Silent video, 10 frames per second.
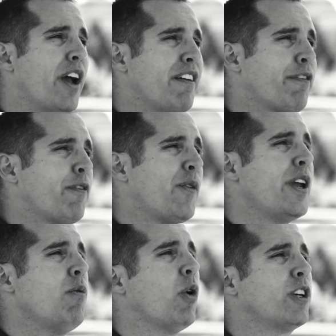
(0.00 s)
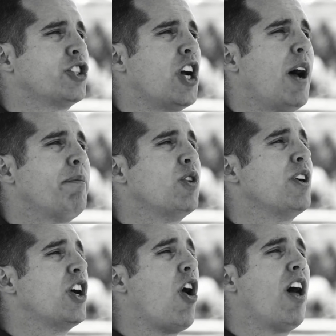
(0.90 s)
a free workshop. You
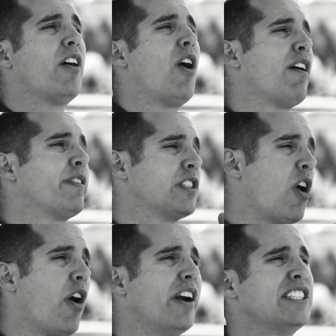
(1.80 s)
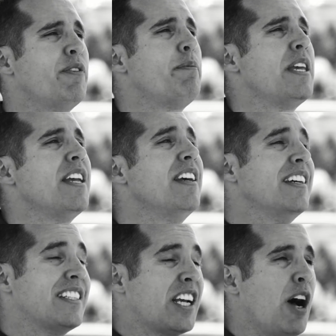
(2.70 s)
can call our office,
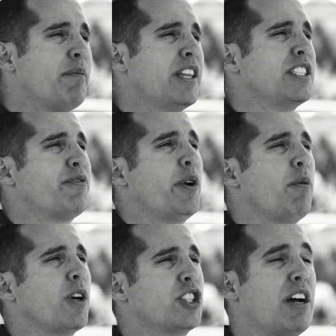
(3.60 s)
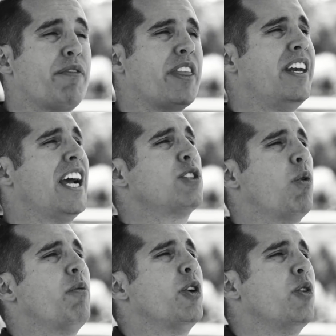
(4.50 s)
RSVP, to come to this free workshop for the next
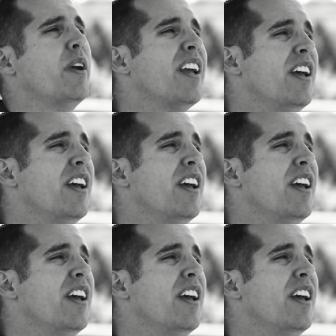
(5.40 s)
one we're doing,